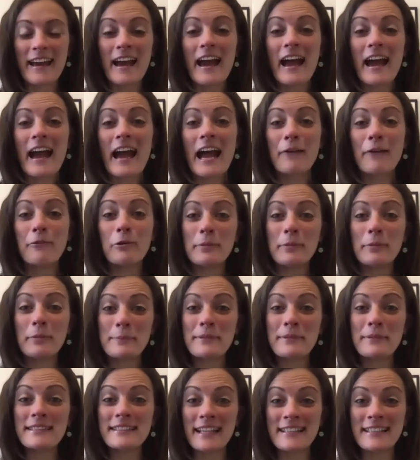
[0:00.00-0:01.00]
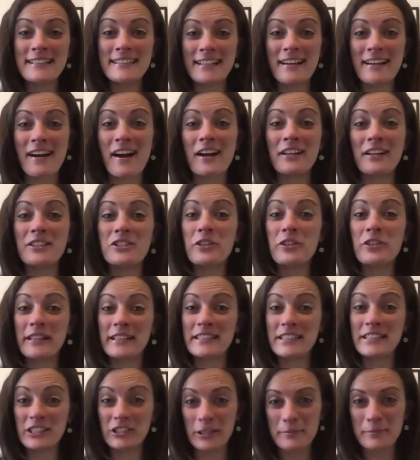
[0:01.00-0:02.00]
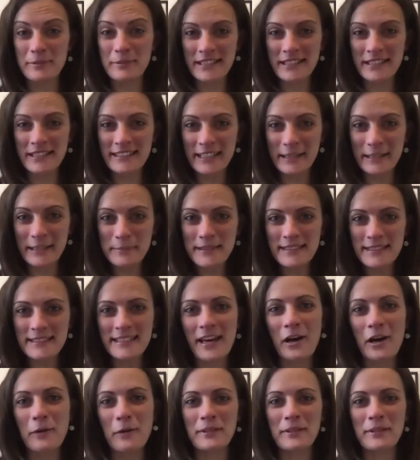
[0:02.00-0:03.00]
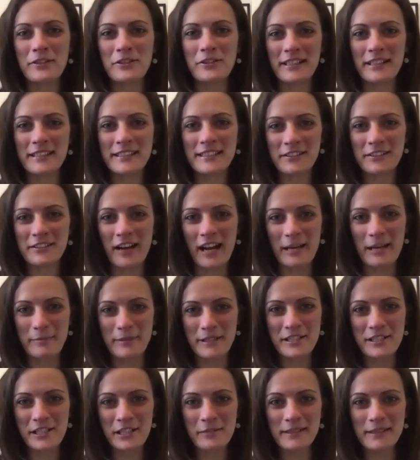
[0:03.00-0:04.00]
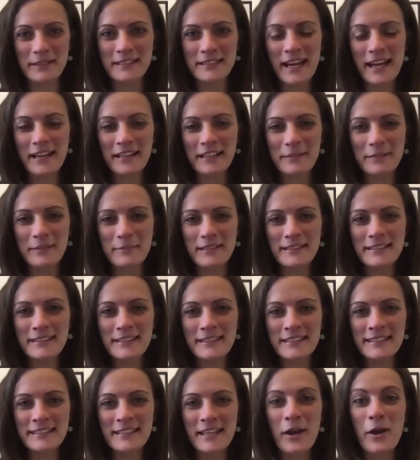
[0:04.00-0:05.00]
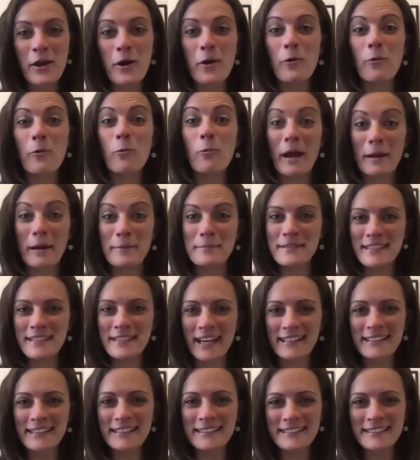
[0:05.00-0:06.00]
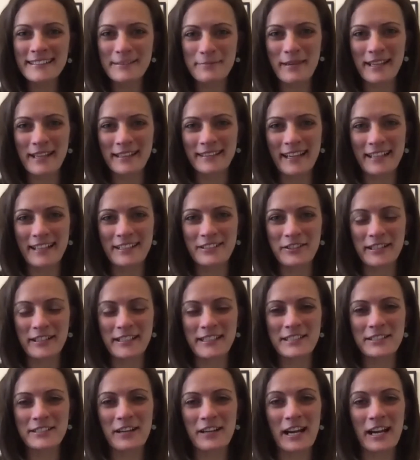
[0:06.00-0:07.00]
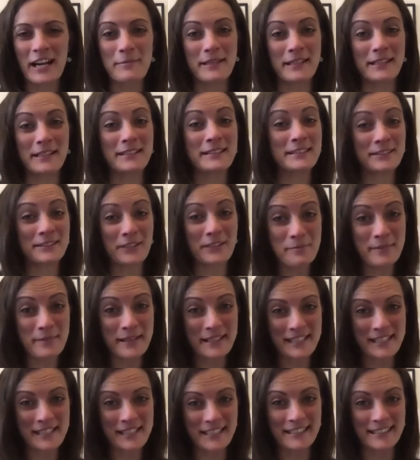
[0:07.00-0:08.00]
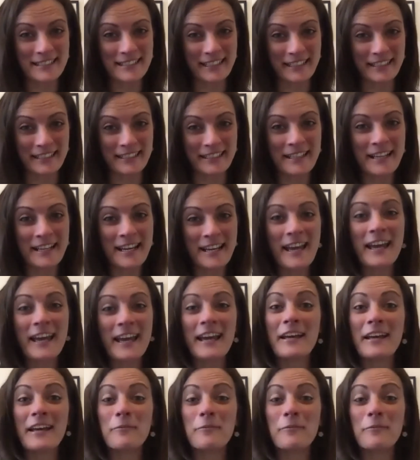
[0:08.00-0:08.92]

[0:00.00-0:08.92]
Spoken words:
I will be presenting on transcription tips to help you transcribe your German documents, websites to make that transcribing so much easier, and